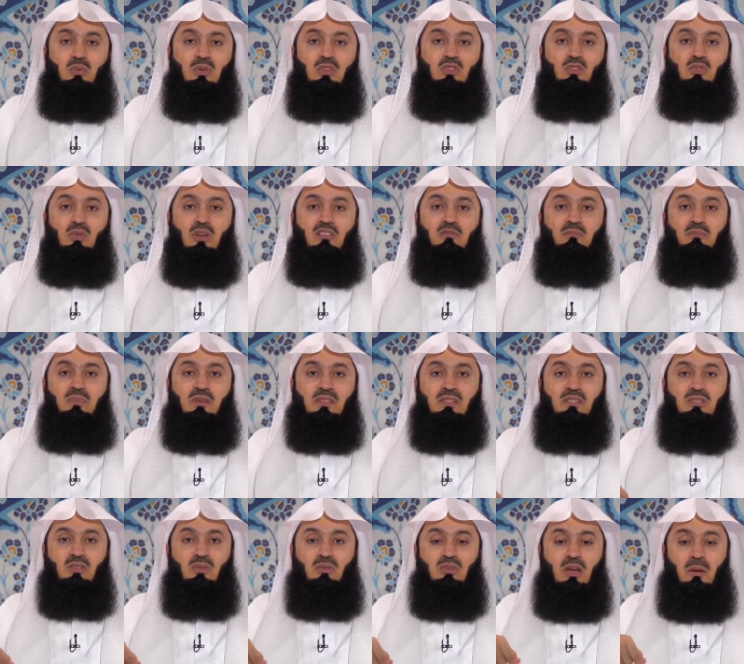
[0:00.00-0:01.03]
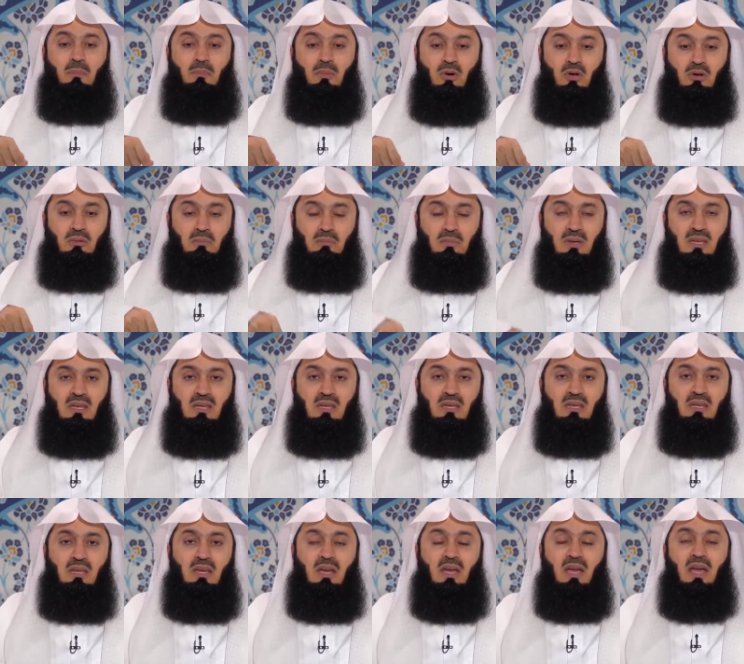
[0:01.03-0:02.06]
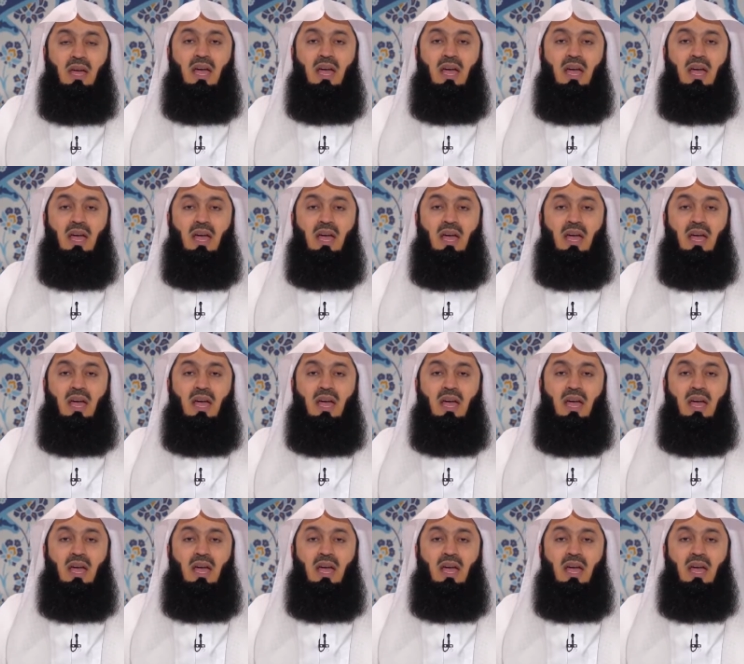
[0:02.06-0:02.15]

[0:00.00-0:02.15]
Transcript: which you have bestowed upon me